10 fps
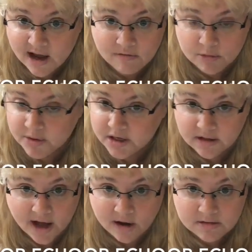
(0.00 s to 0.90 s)
Everybody
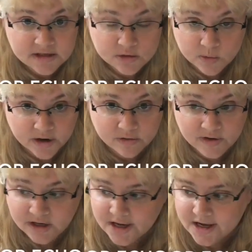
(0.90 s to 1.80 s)
in the house is aware of it.